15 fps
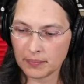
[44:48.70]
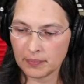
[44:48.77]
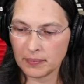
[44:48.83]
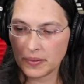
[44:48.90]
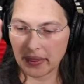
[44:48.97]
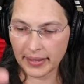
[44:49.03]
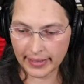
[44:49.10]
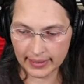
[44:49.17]

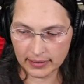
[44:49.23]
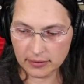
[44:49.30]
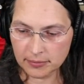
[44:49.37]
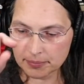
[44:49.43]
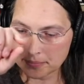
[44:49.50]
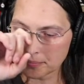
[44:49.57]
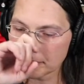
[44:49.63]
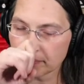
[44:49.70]
then
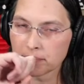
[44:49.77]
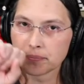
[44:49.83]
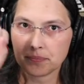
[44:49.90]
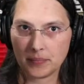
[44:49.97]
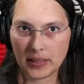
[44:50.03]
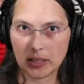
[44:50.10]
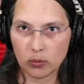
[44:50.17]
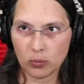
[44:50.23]

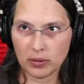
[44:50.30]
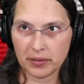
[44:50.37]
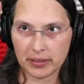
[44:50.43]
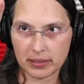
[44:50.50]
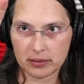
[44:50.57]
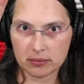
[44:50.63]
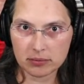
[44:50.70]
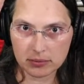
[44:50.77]
it will
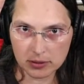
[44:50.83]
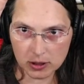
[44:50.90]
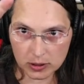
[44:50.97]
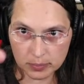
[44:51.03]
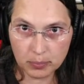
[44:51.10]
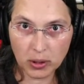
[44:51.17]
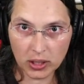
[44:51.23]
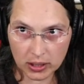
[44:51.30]
then
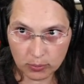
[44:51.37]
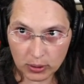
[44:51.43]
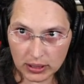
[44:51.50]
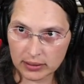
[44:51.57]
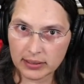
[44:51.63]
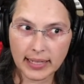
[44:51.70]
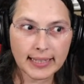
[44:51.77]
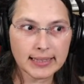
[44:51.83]
spawn a
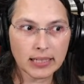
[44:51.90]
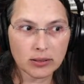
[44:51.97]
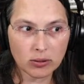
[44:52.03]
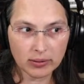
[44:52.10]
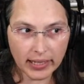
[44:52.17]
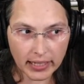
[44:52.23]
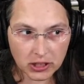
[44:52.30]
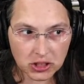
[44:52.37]
bullet at that
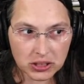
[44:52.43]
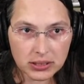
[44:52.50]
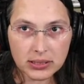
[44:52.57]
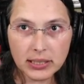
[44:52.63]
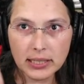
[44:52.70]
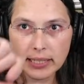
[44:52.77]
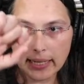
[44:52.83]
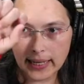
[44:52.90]
location
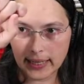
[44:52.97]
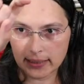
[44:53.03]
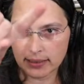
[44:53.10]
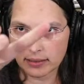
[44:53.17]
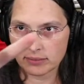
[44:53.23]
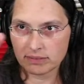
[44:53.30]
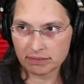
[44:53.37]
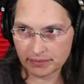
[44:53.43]
and
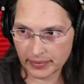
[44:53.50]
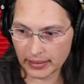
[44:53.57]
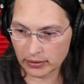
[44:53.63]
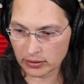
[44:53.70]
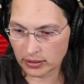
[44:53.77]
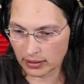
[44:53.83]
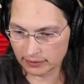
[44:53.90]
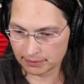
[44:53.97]
then fire it
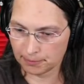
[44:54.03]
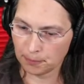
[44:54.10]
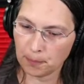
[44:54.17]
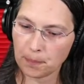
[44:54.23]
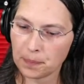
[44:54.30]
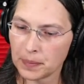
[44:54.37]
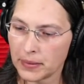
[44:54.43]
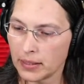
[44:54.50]
off.
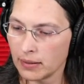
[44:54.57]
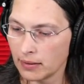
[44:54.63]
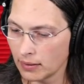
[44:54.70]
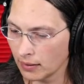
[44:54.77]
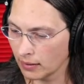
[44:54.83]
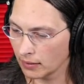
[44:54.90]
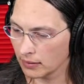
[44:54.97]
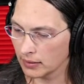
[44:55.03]

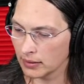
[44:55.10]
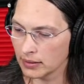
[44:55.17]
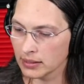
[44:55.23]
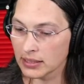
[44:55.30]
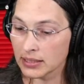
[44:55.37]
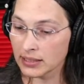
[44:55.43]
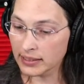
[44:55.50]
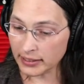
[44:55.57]

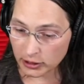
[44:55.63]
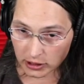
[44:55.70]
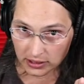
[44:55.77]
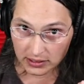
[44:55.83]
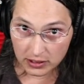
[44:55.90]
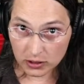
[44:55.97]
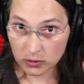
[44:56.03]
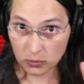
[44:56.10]

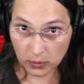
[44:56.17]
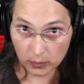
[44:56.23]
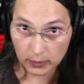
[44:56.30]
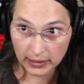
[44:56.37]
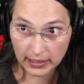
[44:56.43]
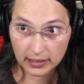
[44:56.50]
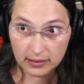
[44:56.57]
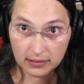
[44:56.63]
Collisions we will
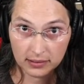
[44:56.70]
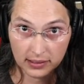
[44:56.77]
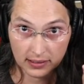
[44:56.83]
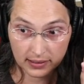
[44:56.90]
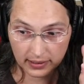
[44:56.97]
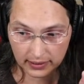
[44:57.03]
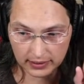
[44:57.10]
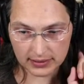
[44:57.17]
handle in
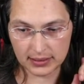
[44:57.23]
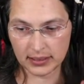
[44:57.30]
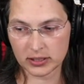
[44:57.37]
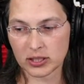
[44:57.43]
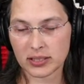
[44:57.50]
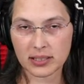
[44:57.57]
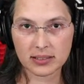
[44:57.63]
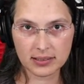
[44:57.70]
the next section,
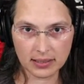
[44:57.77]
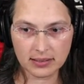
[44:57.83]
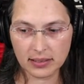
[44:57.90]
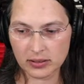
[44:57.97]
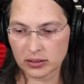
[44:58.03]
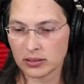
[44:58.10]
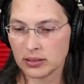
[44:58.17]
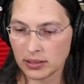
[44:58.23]
because that's
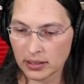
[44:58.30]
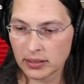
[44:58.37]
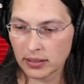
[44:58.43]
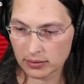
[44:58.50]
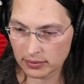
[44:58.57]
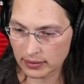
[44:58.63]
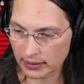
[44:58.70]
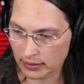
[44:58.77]
actually
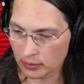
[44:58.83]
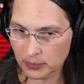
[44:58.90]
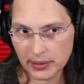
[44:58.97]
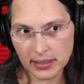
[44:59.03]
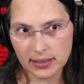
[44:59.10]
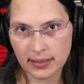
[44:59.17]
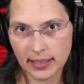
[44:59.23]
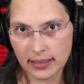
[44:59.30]
another thing that we
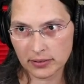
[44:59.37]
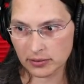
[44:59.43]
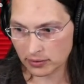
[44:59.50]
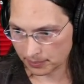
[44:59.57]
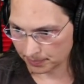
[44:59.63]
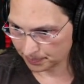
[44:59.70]
need to get into.